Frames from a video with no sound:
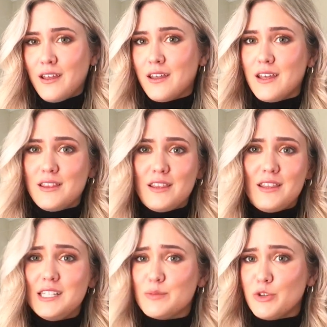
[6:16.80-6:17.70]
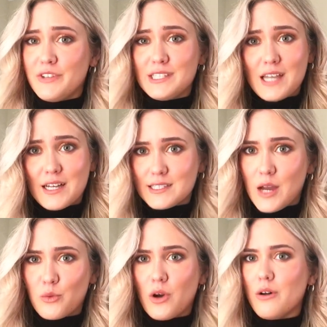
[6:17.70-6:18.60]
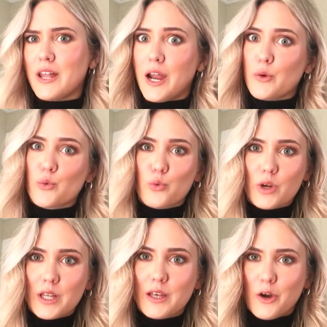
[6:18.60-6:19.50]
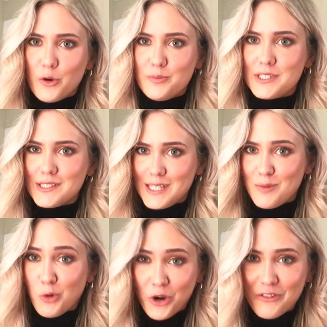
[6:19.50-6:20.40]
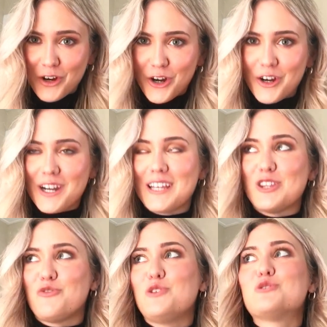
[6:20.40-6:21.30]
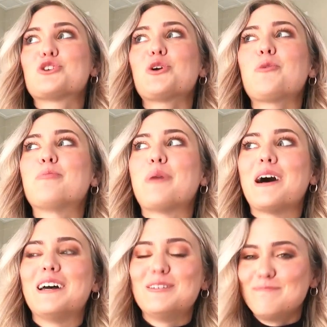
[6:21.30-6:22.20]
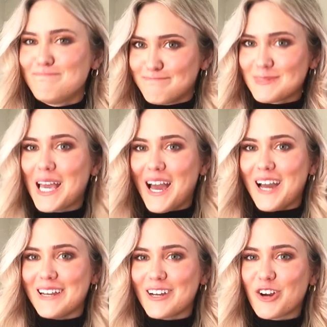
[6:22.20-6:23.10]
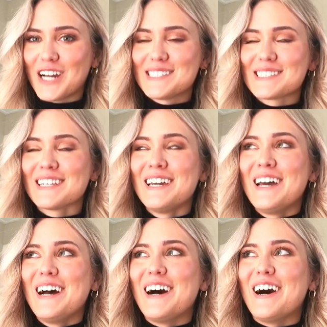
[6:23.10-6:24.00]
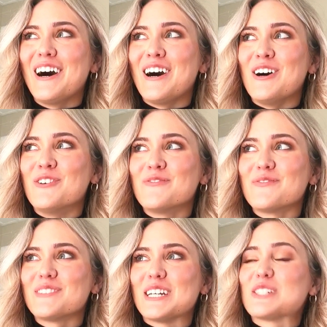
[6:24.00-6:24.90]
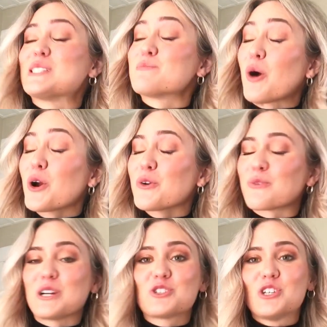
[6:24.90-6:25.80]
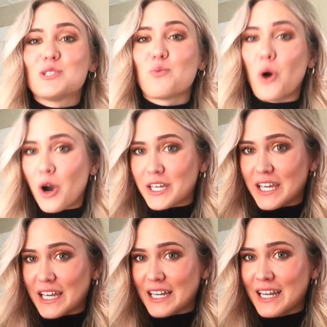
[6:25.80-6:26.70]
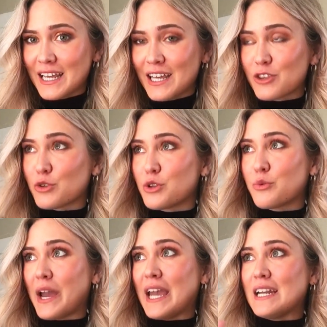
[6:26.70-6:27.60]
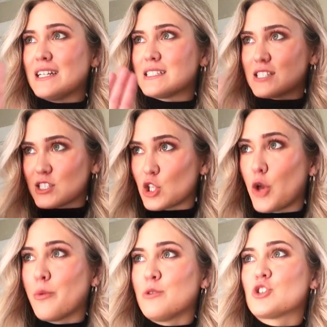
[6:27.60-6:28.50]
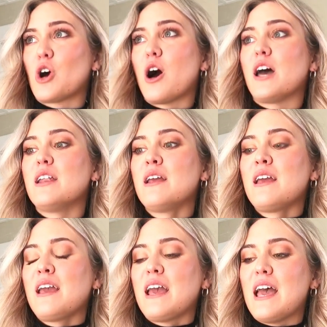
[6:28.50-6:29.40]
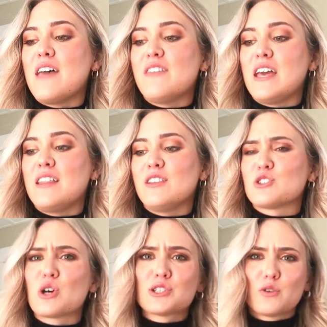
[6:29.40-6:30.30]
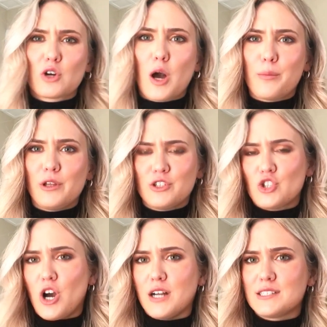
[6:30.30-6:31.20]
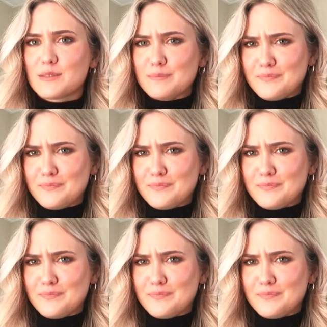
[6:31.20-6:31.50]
in these movies as that role, and I really hope to see more of her in the future, but I digress. There's this part where she's walking through the rain and it's a slow-mo shot, and then there's also a couple of shots